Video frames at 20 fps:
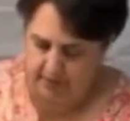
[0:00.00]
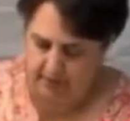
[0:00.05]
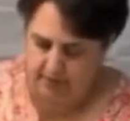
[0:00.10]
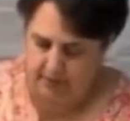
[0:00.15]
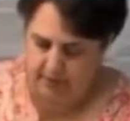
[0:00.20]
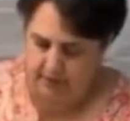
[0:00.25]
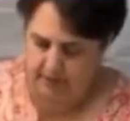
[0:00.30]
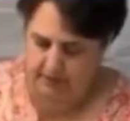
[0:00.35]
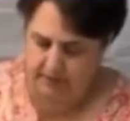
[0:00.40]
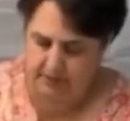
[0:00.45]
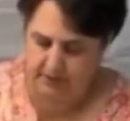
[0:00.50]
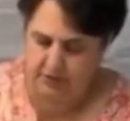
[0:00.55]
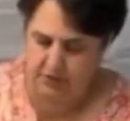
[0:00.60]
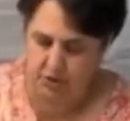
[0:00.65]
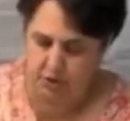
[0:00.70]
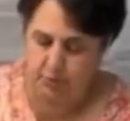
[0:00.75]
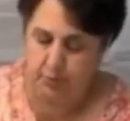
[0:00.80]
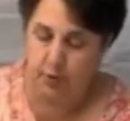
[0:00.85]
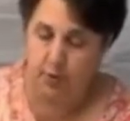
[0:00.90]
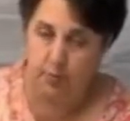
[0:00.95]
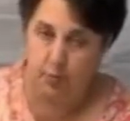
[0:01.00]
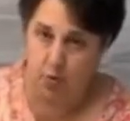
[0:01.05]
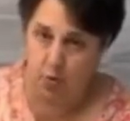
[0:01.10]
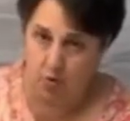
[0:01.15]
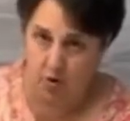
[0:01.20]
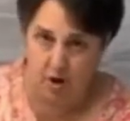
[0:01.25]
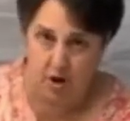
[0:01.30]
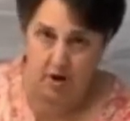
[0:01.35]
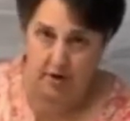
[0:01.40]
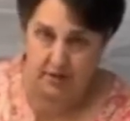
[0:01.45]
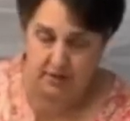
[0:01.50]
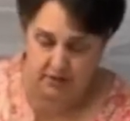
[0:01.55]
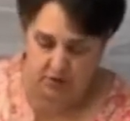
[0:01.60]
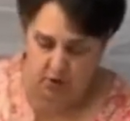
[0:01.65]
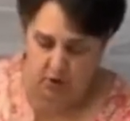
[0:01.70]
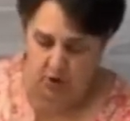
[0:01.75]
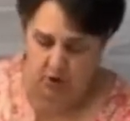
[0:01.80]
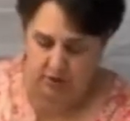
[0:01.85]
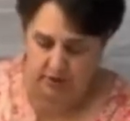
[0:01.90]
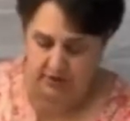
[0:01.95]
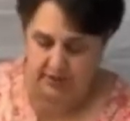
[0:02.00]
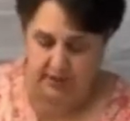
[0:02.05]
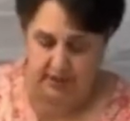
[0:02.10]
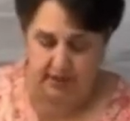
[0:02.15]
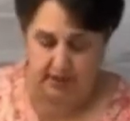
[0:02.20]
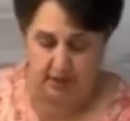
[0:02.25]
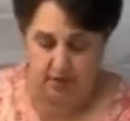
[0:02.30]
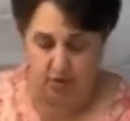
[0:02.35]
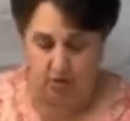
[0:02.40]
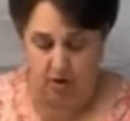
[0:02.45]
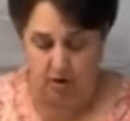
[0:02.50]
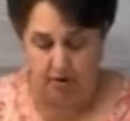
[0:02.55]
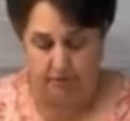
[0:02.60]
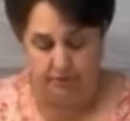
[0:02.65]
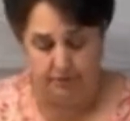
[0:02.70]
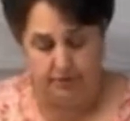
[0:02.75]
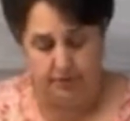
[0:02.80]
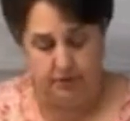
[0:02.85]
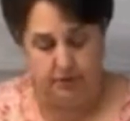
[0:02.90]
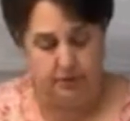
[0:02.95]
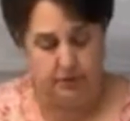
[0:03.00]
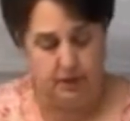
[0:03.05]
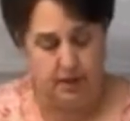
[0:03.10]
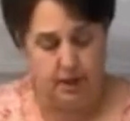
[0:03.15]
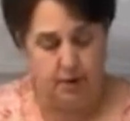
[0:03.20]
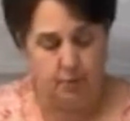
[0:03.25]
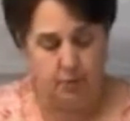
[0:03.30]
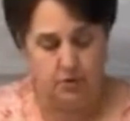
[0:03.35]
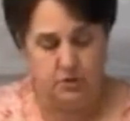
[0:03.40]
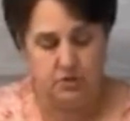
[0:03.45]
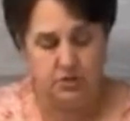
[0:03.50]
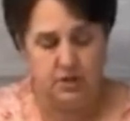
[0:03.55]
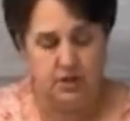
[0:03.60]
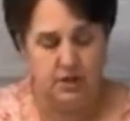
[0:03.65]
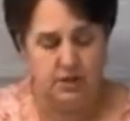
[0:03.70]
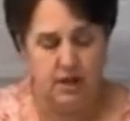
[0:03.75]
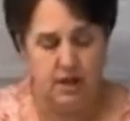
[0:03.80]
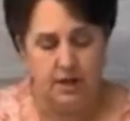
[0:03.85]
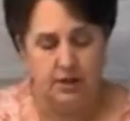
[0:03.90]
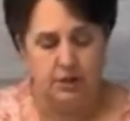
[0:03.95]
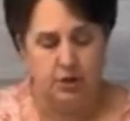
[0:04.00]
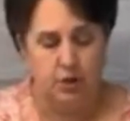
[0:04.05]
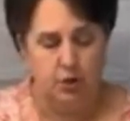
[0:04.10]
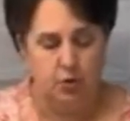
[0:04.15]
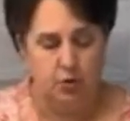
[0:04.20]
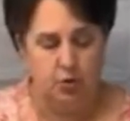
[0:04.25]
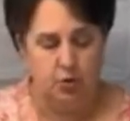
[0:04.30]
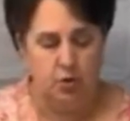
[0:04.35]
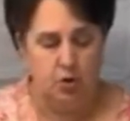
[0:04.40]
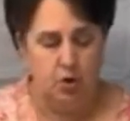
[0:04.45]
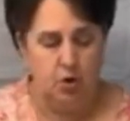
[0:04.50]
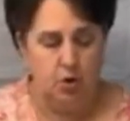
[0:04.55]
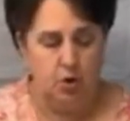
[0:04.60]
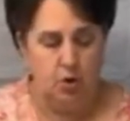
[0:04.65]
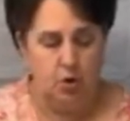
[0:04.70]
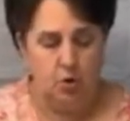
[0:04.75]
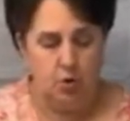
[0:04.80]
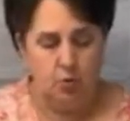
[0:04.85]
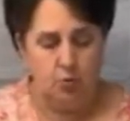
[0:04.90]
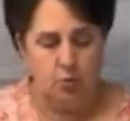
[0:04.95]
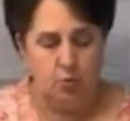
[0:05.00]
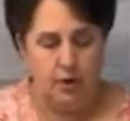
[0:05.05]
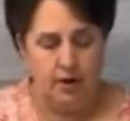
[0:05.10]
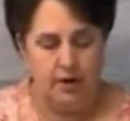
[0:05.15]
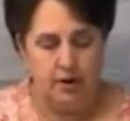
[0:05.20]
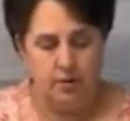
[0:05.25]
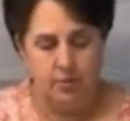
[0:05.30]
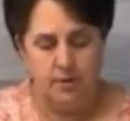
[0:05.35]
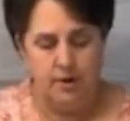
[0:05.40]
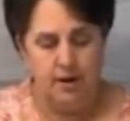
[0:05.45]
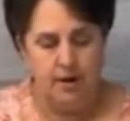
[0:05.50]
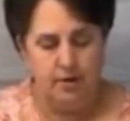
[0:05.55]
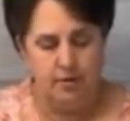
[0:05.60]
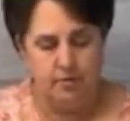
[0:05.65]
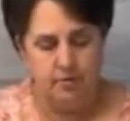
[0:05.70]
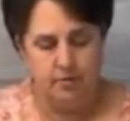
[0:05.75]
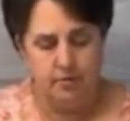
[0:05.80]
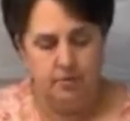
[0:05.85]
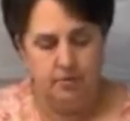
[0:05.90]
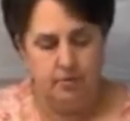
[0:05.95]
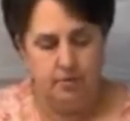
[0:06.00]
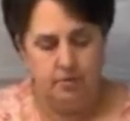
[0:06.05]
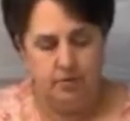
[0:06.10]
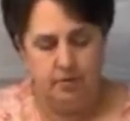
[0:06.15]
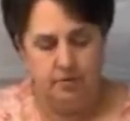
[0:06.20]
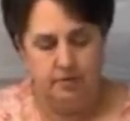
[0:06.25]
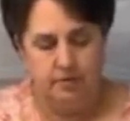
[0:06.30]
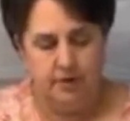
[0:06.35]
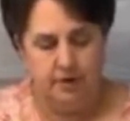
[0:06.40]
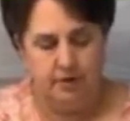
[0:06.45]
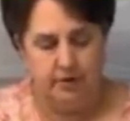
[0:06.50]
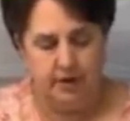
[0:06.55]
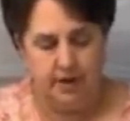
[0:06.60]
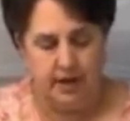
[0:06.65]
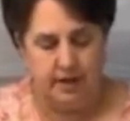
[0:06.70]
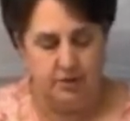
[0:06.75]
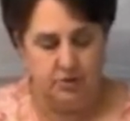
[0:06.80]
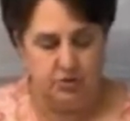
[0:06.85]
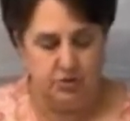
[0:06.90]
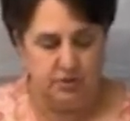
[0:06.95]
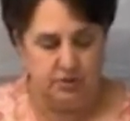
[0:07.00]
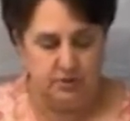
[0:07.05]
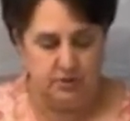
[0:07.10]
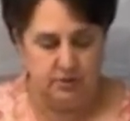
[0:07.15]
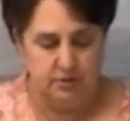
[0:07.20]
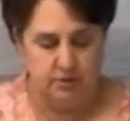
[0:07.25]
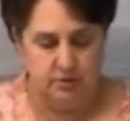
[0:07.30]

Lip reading: It's easier to put more on. It's hard to take it off. And we're just gonna kind of go right around the very edges.